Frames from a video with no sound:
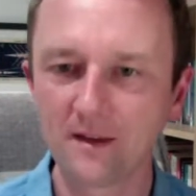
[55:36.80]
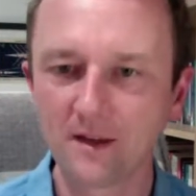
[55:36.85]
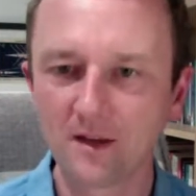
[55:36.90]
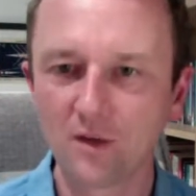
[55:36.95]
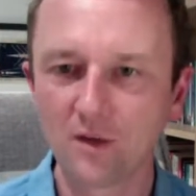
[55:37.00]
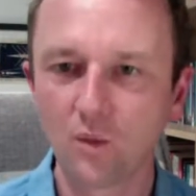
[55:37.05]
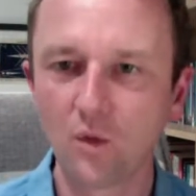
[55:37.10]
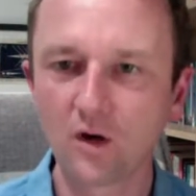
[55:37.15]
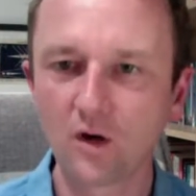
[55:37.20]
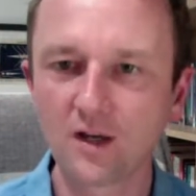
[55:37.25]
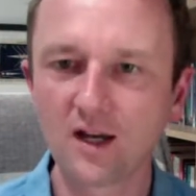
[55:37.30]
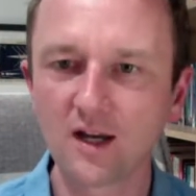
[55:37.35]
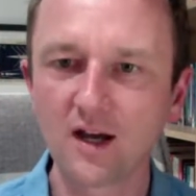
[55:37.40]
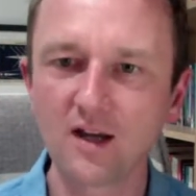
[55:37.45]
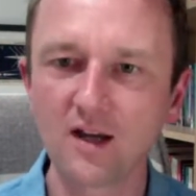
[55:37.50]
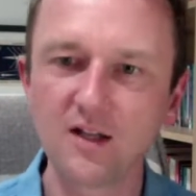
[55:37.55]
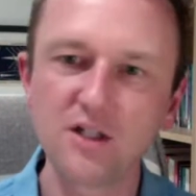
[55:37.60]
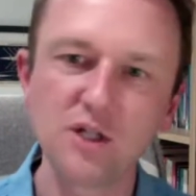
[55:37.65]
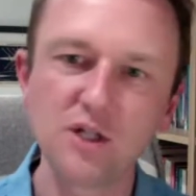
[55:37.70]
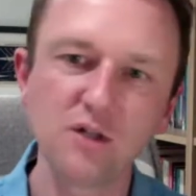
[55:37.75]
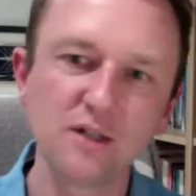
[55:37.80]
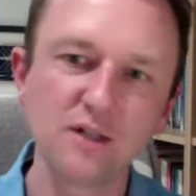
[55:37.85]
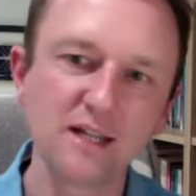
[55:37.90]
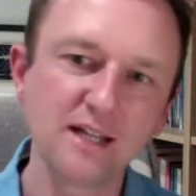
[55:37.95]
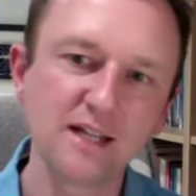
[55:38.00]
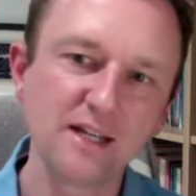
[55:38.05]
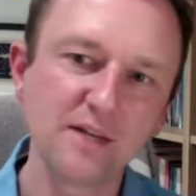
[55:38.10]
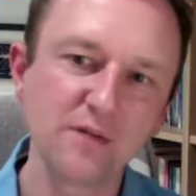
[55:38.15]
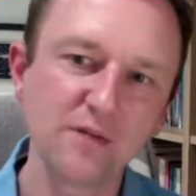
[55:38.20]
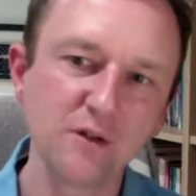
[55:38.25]
What color do you
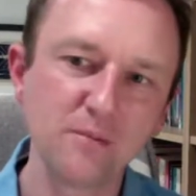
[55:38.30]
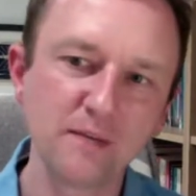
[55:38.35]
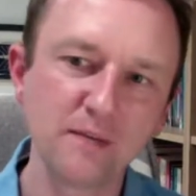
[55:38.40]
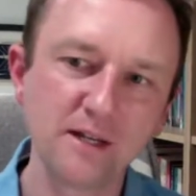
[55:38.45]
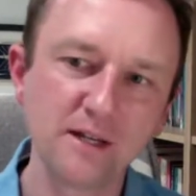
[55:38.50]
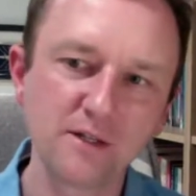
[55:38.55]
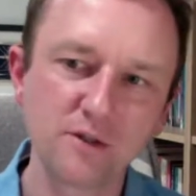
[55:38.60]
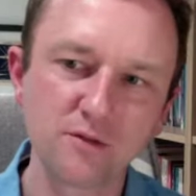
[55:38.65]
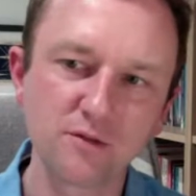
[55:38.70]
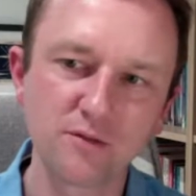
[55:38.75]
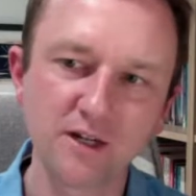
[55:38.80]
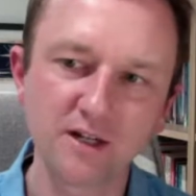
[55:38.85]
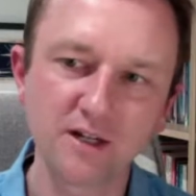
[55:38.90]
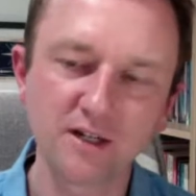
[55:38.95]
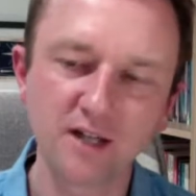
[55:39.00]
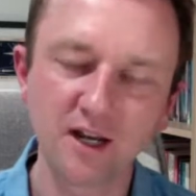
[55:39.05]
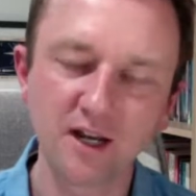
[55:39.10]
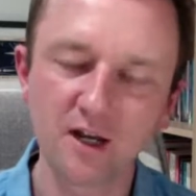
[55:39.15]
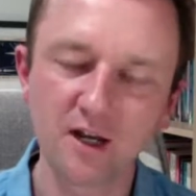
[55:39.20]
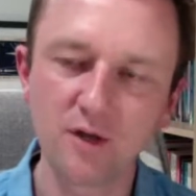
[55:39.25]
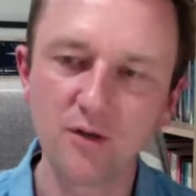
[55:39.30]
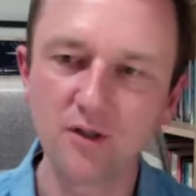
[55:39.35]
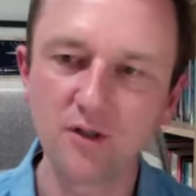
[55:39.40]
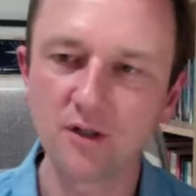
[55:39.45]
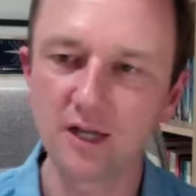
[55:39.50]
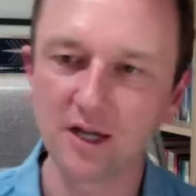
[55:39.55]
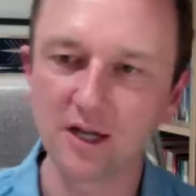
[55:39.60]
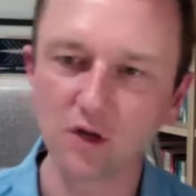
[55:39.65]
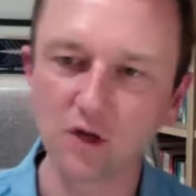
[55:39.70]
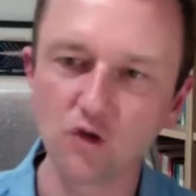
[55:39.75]
get if you mix red and yellow? You
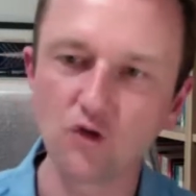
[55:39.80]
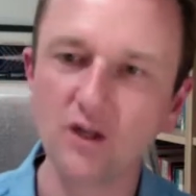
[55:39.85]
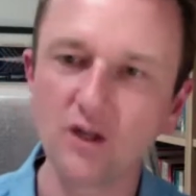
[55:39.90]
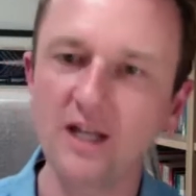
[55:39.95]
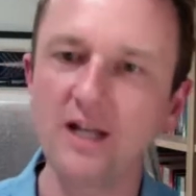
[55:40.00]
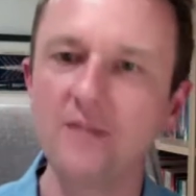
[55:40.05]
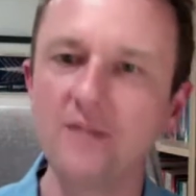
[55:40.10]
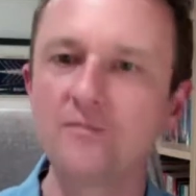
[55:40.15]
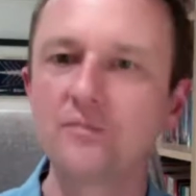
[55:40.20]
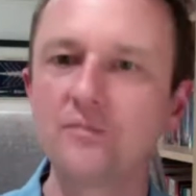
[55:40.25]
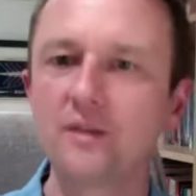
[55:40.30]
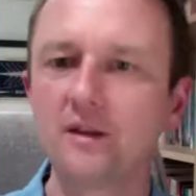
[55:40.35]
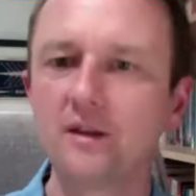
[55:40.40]
get green.